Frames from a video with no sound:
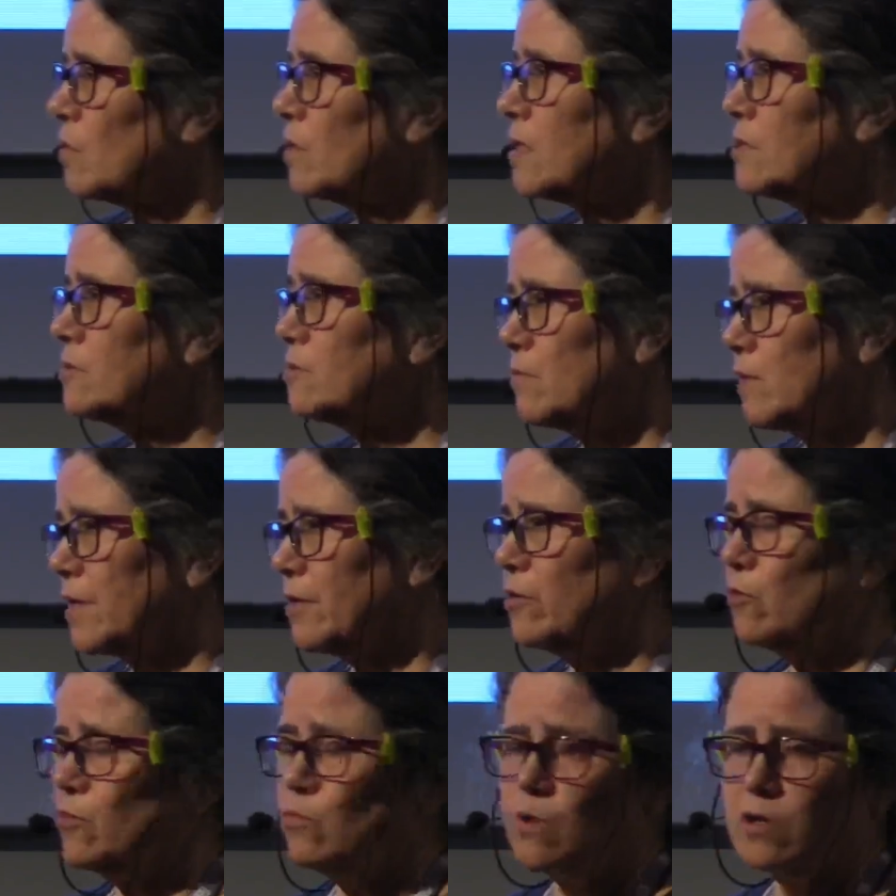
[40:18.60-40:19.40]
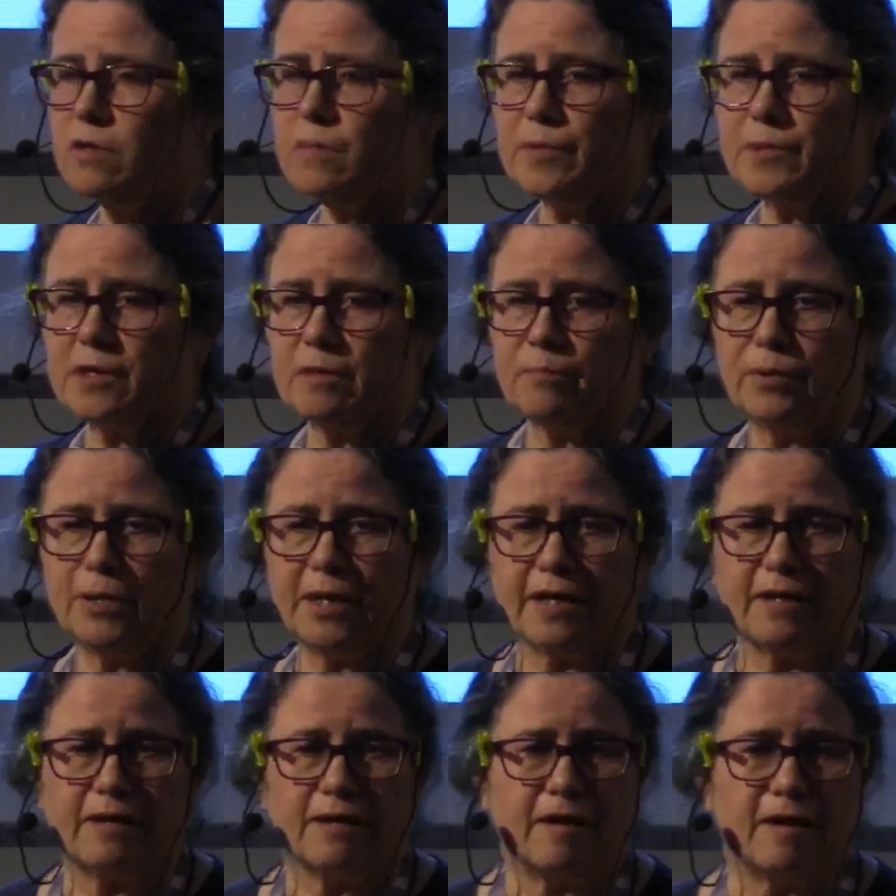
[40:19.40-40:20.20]
No, that's all right. You're welcome to
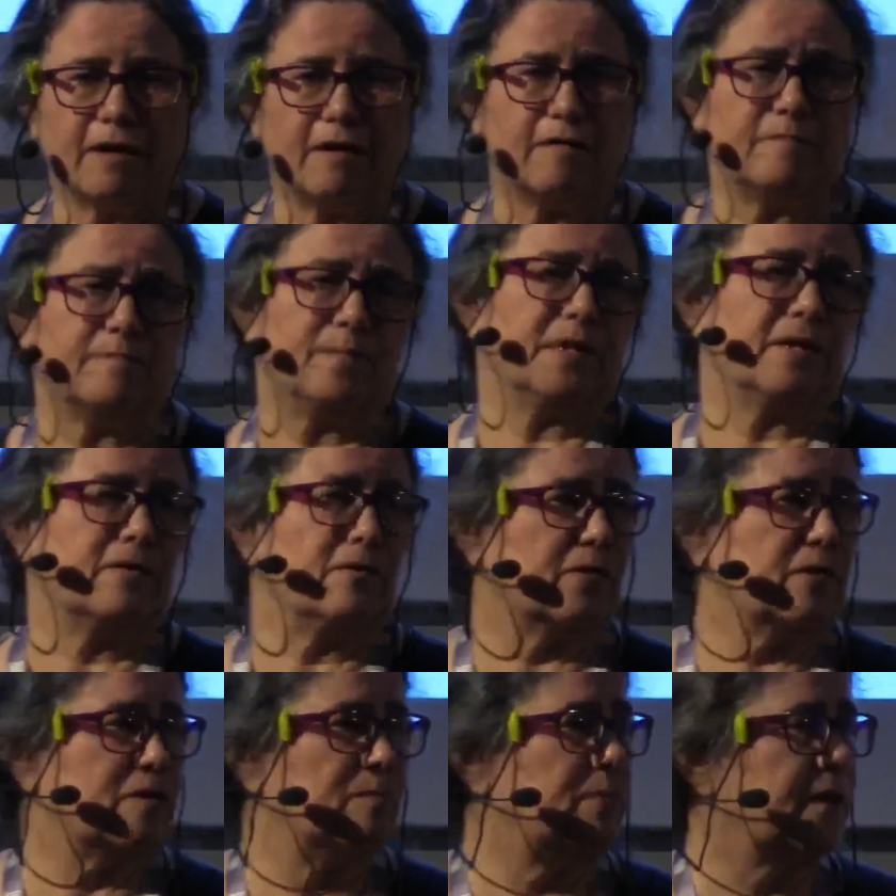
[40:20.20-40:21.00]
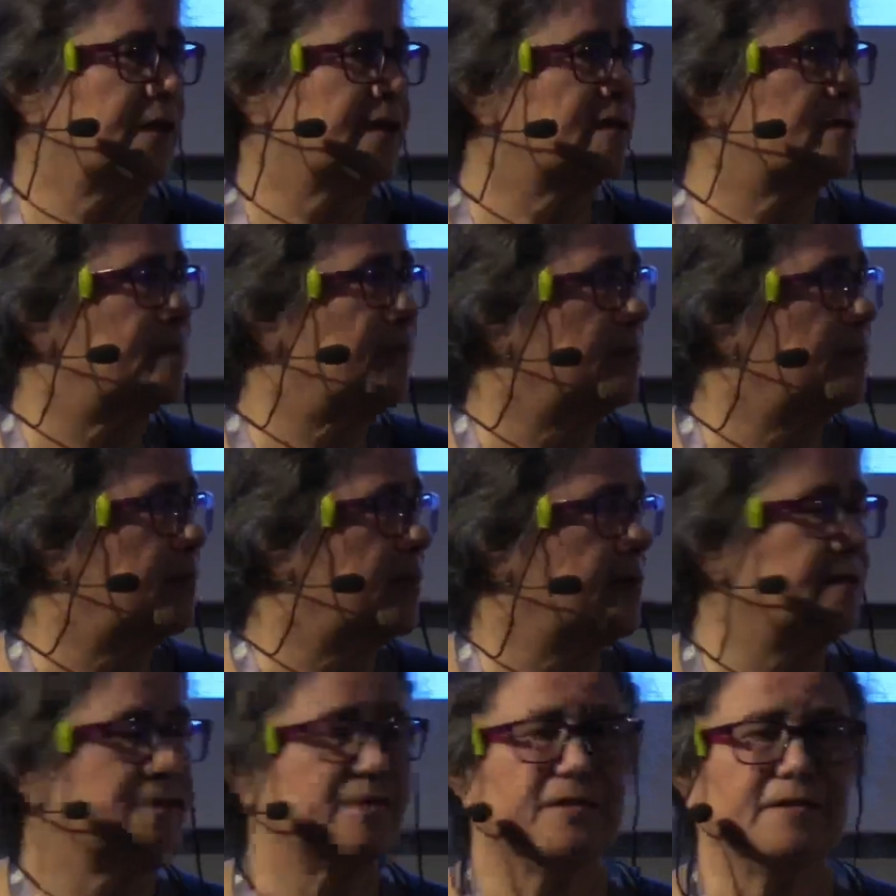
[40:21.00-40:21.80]
complain. I've been hearing complaints about
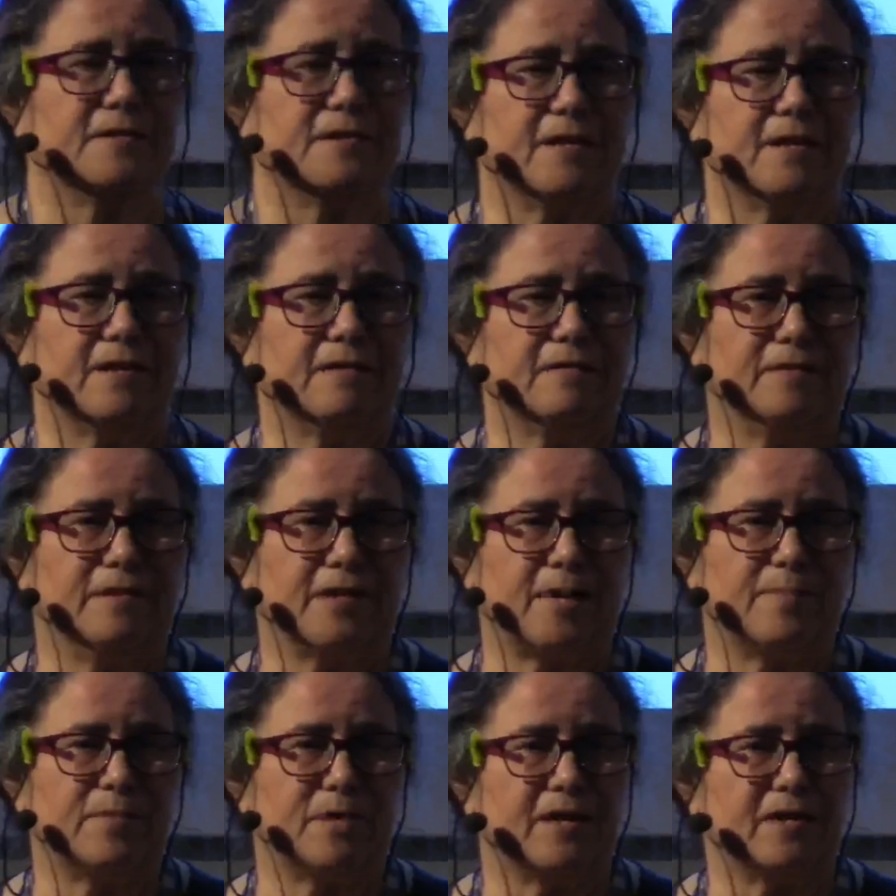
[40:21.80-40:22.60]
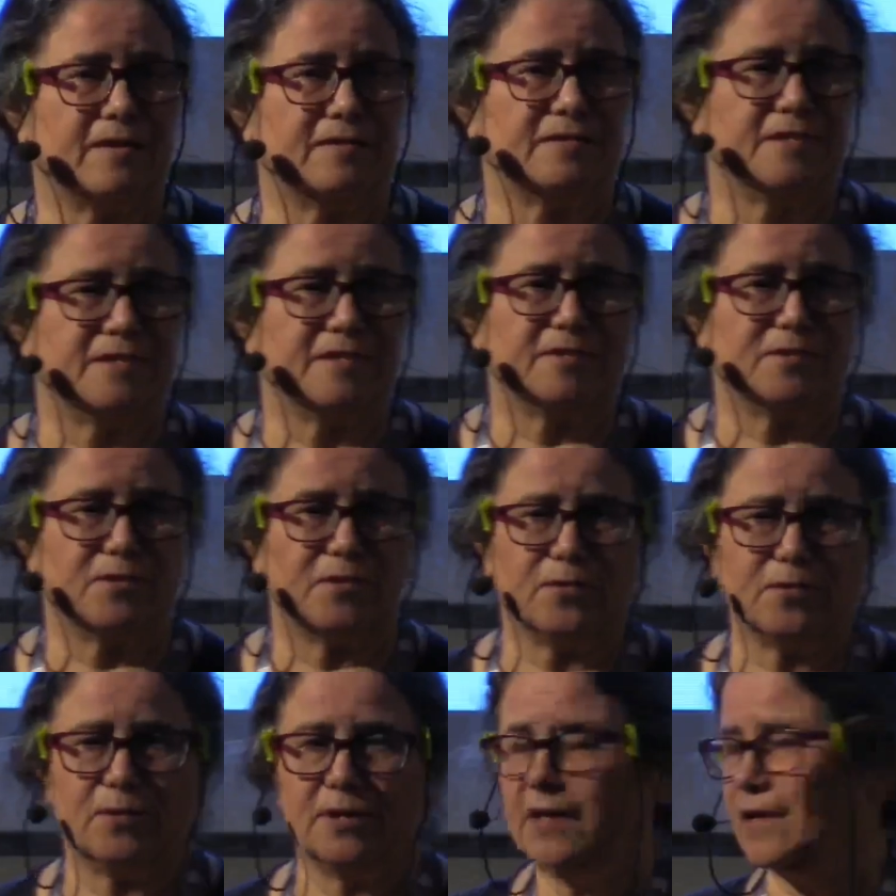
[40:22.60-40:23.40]
Bind since I came to ISC,
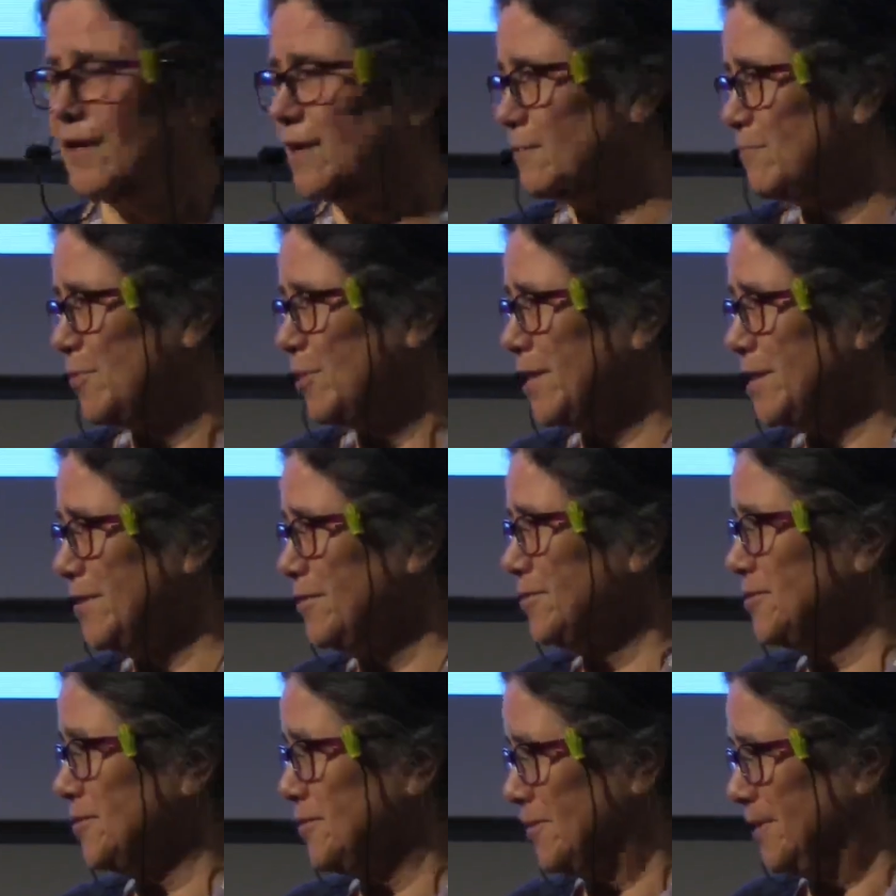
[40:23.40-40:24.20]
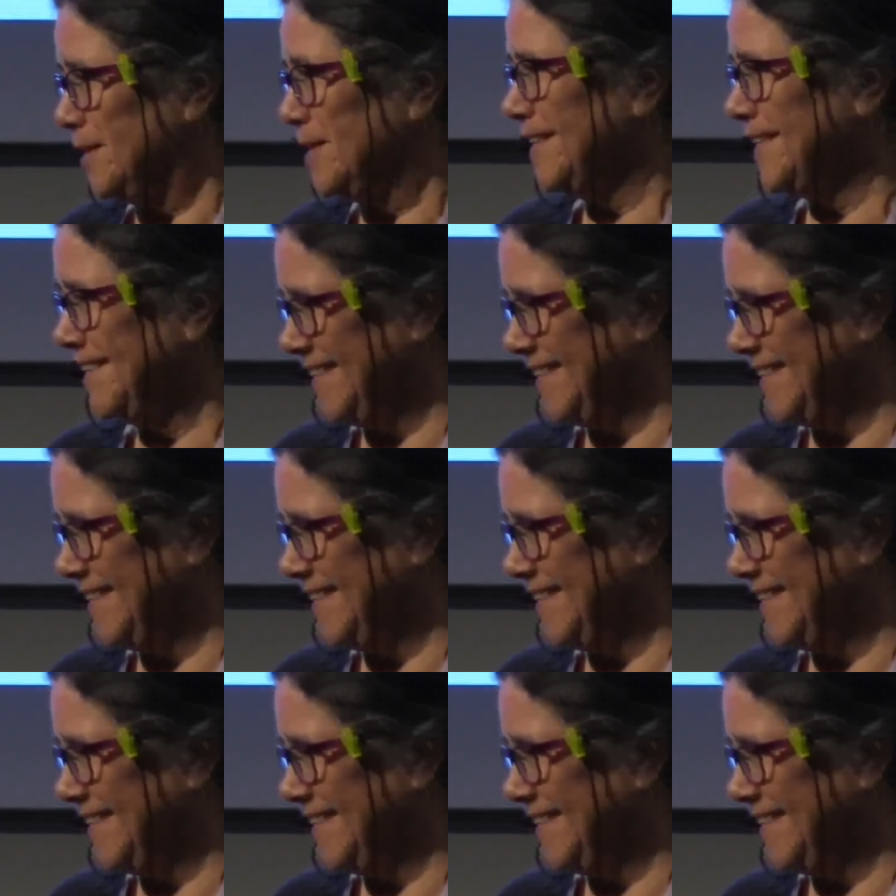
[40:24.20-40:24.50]
so I'm pretty used to it.